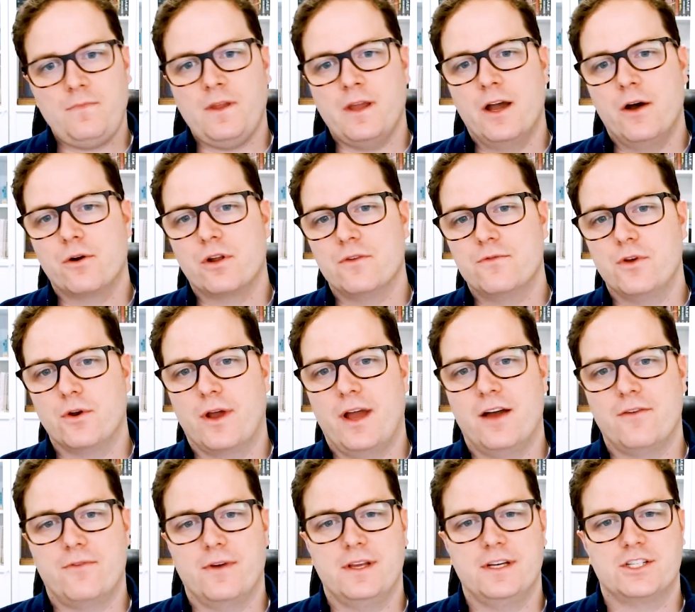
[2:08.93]
out of your
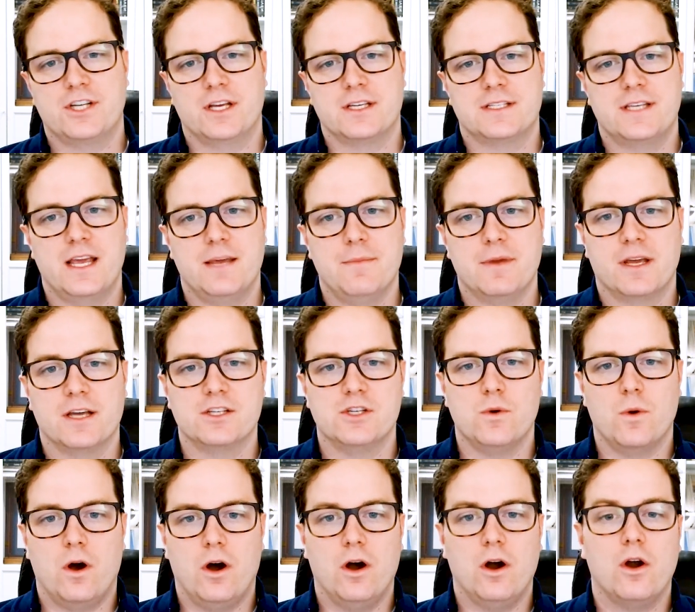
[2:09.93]
FHSA, because
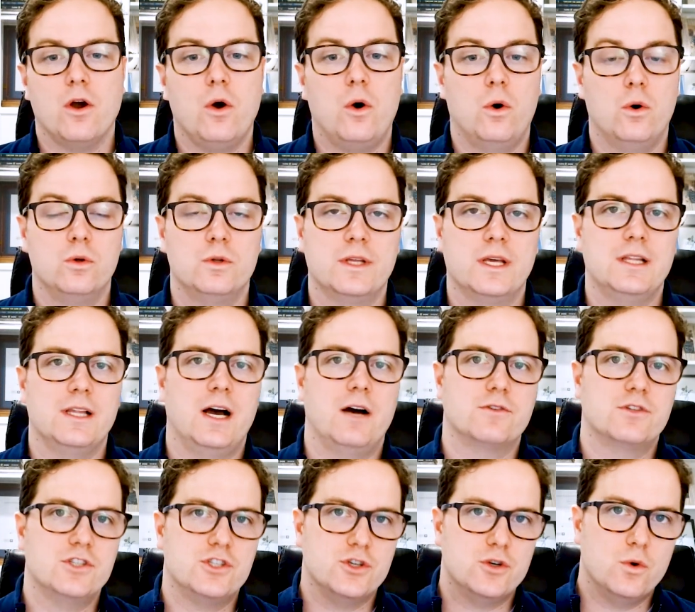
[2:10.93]
you are only allowed
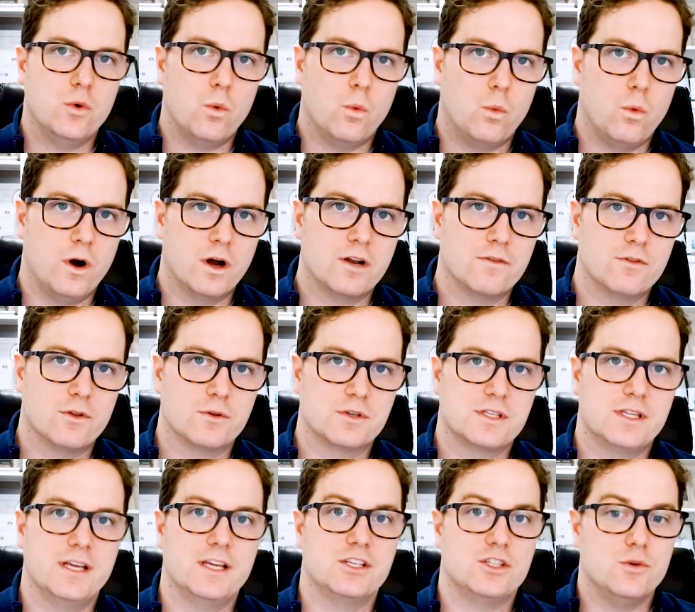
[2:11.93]
to do one of those
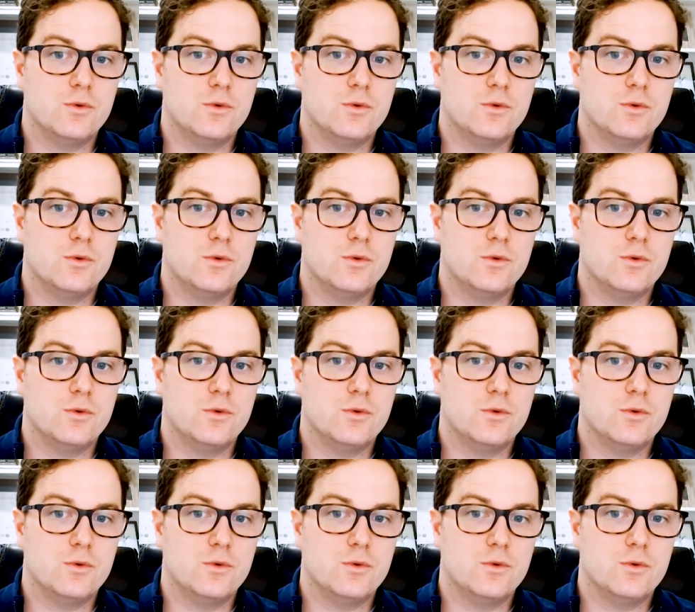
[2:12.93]
things.